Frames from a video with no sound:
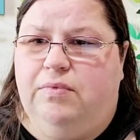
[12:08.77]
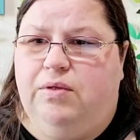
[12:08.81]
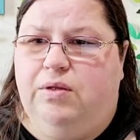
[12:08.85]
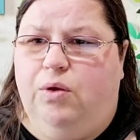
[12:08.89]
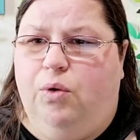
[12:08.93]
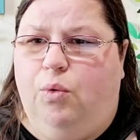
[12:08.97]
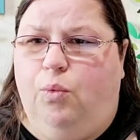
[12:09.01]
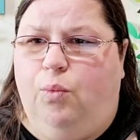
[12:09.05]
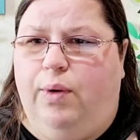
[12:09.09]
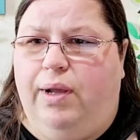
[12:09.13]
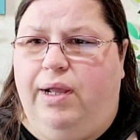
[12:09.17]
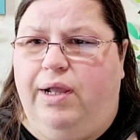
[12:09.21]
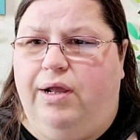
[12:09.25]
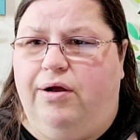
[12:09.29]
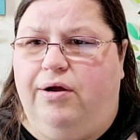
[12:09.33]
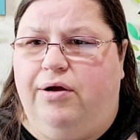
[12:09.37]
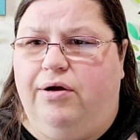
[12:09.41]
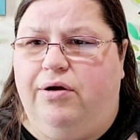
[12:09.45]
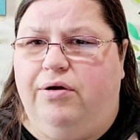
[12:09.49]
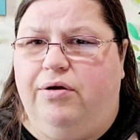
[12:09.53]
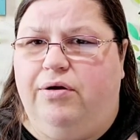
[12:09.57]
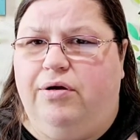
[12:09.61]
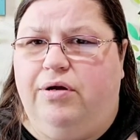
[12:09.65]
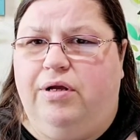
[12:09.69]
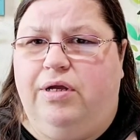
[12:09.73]

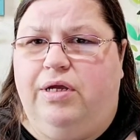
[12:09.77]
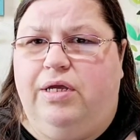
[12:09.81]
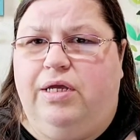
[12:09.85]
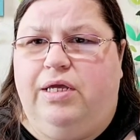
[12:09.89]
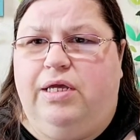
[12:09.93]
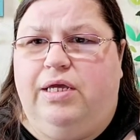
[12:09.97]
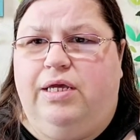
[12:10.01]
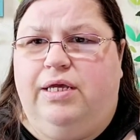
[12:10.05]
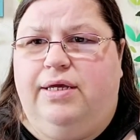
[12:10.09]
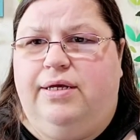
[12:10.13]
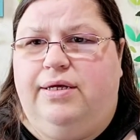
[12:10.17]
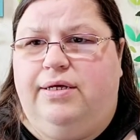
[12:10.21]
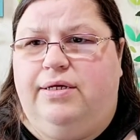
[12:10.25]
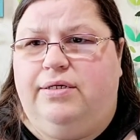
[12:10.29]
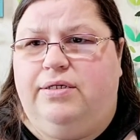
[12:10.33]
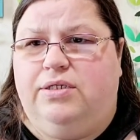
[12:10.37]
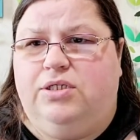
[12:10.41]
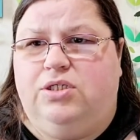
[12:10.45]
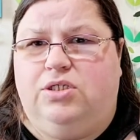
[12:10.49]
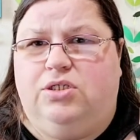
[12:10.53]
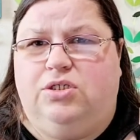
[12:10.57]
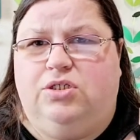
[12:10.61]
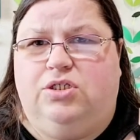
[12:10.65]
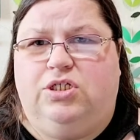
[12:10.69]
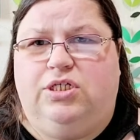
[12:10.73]
where
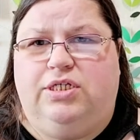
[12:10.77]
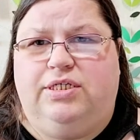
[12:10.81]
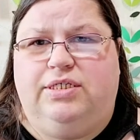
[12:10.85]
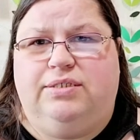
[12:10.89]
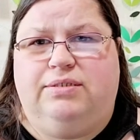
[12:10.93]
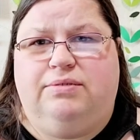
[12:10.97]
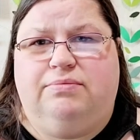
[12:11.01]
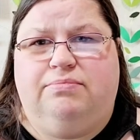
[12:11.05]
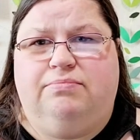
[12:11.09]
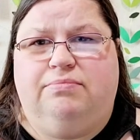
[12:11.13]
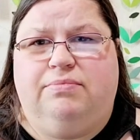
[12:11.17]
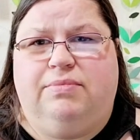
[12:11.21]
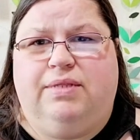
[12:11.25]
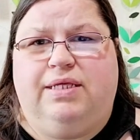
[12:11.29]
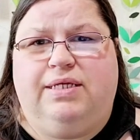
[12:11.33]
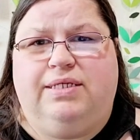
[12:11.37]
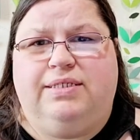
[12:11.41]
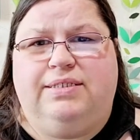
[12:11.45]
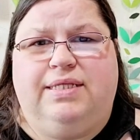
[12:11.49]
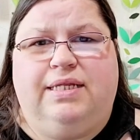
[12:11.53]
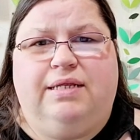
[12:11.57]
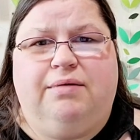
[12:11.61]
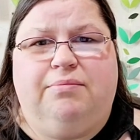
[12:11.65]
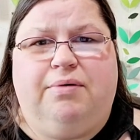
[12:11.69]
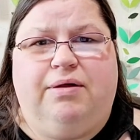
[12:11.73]
she's like
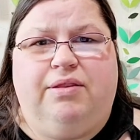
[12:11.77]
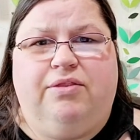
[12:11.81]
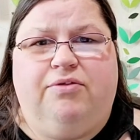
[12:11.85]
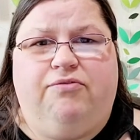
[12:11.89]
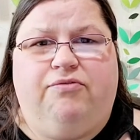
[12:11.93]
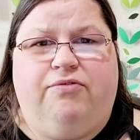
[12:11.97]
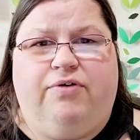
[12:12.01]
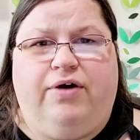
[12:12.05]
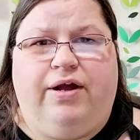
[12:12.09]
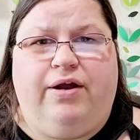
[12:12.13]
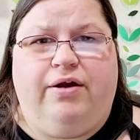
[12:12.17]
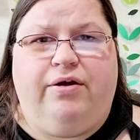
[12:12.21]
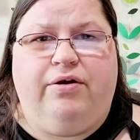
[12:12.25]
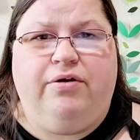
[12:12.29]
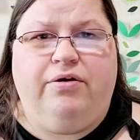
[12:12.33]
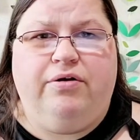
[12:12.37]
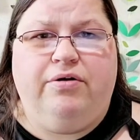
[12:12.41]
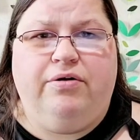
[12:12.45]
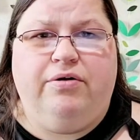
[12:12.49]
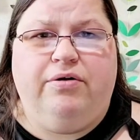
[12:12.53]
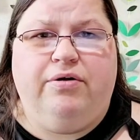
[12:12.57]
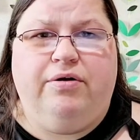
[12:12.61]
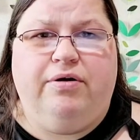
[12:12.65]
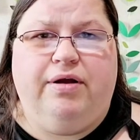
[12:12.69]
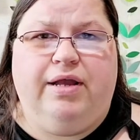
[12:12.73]
sitting by the
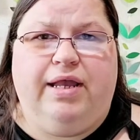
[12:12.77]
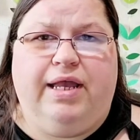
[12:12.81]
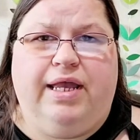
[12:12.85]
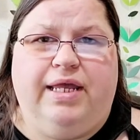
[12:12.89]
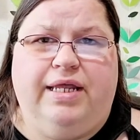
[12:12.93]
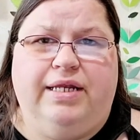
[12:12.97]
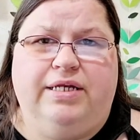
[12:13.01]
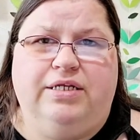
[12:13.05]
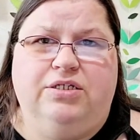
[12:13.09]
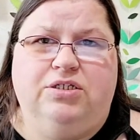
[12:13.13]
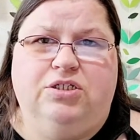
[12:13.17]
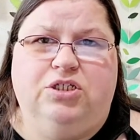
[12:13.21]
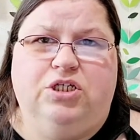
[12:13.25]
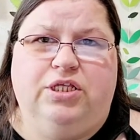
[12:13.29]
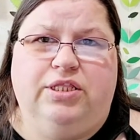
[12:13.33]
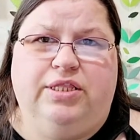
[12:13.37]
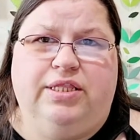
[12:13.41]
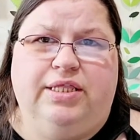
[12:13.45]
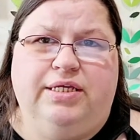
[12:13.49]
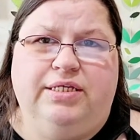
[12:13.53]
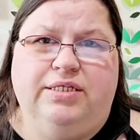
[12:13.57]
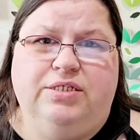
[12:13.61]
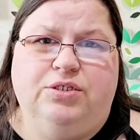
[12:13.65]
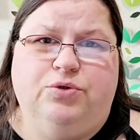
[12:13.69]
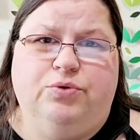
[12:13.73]
fire and she
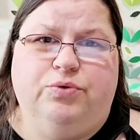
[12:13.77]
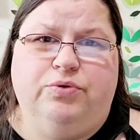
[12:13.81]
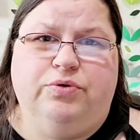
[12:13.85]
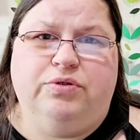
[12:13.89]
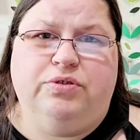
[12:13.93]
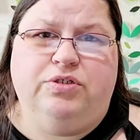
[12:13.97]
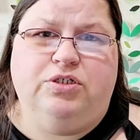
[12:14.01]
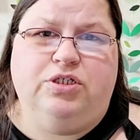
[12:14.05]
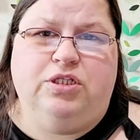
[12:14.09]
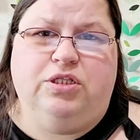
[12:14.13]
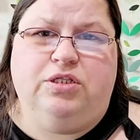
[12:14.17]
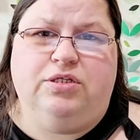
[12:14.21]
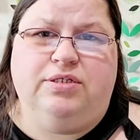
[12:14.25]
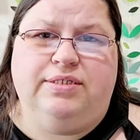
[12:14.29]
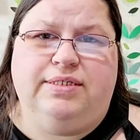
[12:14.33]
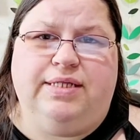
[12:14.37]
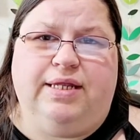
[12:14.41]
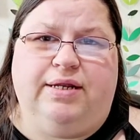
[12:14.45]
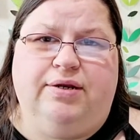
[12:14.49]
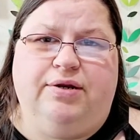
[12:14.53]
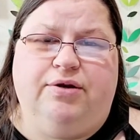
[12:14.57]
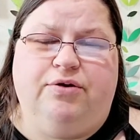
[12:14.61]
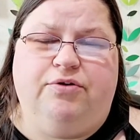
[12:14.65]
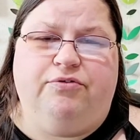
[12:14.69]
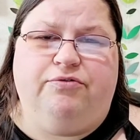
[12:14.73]
thinks to her, she looks
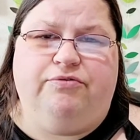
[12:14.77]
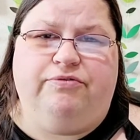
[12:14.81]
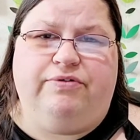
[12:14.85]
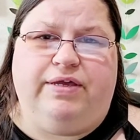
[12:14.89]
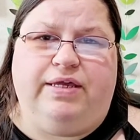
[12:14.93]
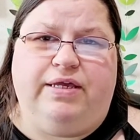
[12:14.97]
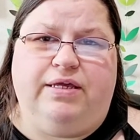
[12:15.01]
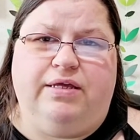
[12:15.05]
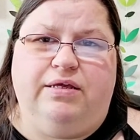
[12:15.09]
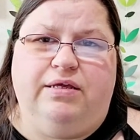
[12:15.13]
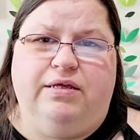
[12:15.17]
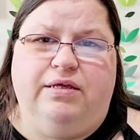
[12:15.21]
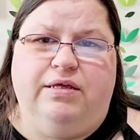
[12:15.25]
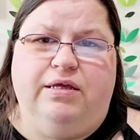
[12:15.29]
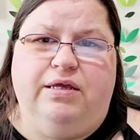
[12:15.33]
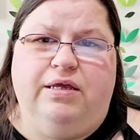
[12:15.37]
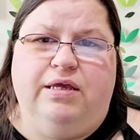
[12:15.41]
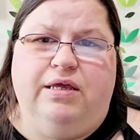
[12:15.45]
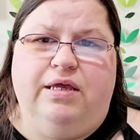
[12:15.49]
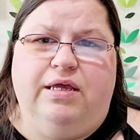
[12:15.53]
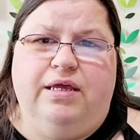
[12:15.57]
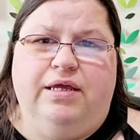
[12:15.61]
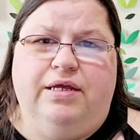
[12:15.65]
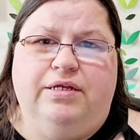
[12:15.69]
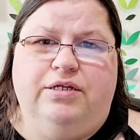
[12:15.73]
down at her feet
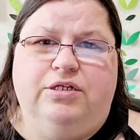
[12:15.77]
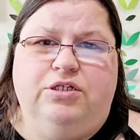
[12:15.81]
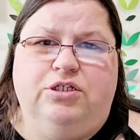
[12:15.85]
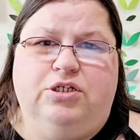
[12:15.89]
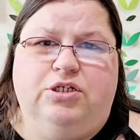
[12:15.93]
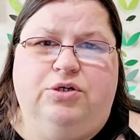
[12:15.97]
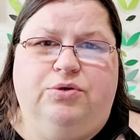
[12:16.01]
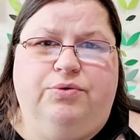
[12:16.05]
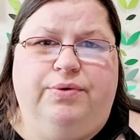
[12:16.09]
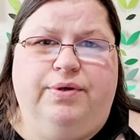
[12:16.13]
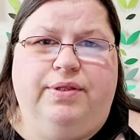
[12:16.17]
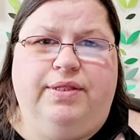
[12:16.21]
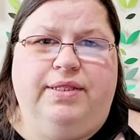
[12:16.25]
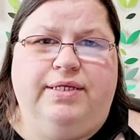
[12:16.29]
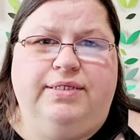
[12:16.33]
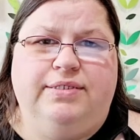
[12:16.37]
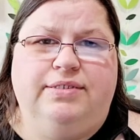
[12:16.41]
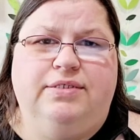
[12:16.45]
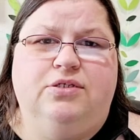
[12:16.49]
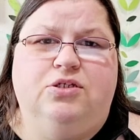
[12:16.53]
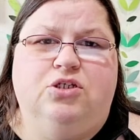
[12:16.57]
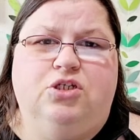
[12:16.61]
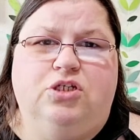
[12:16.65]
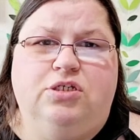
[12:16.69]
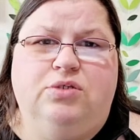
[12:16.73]
and she
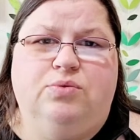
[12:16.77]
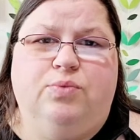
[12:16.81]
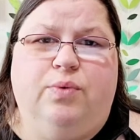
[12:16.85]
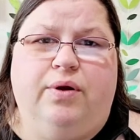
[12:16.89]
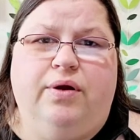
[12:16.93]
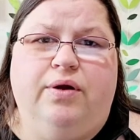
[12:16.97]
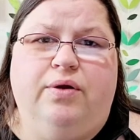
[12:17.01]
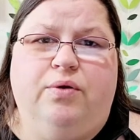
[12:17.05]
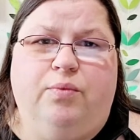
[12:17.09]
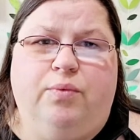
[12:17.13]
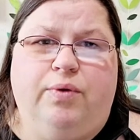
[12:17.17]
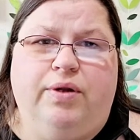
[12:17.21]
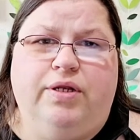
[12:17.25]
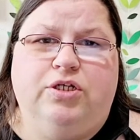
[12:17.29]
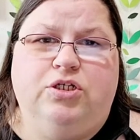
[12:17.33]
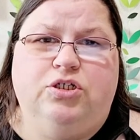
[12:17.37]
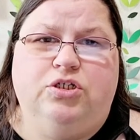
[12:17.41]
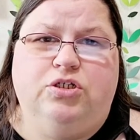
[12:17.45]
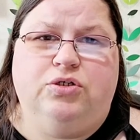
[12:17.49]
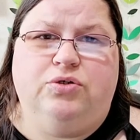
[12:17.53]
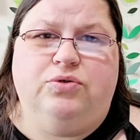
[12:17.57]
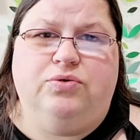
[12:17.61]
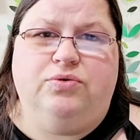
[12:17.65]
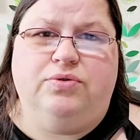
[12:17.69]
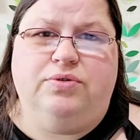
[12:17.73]
realizes she's wearing red
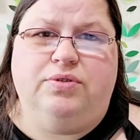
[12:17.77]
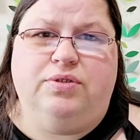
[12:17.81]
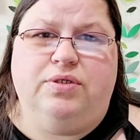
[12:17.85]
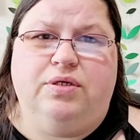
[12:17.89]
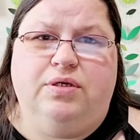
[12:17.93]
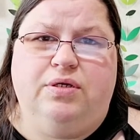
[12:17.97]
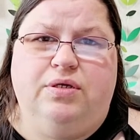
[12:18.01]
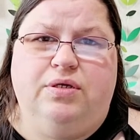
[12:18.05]
shoes.